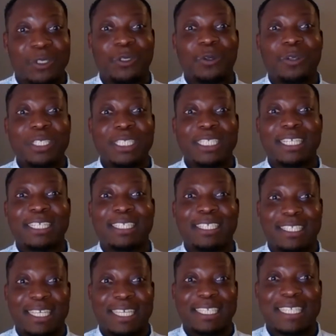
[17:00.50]
You don't
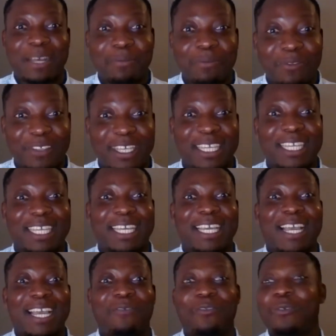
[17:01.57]
just say something
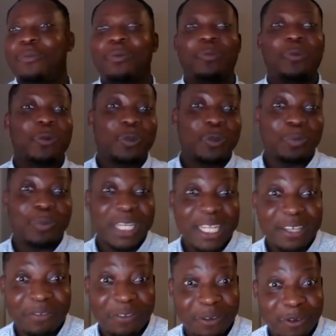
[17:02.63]
for people to
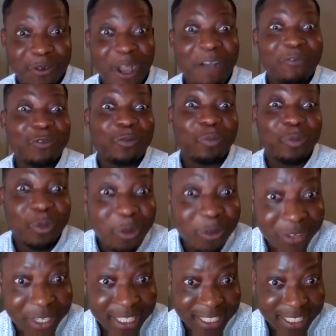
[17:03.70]
believe you. You have to
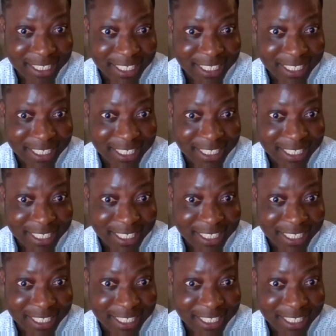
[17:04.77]
prove it.